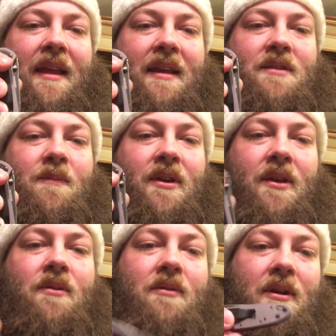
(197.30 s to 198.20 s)
it's pretty
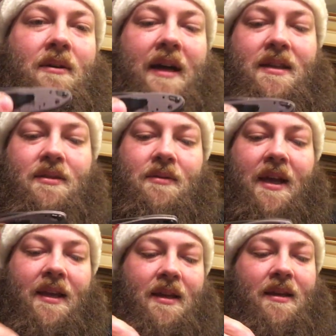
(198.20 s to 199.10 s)
cool though. I do
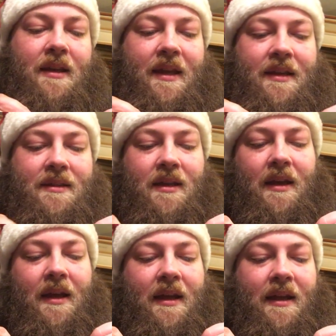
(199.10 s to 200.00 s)
like it, and
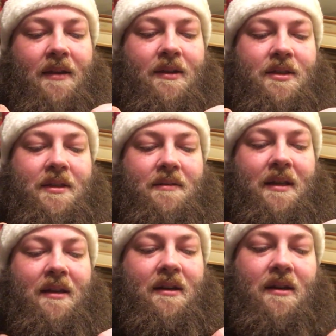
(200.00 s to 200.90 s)
I don't
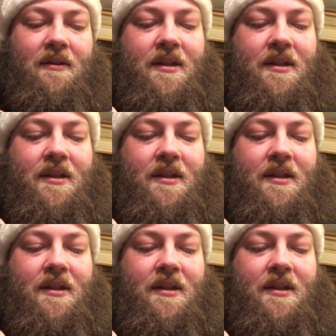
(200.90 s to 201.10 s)
know.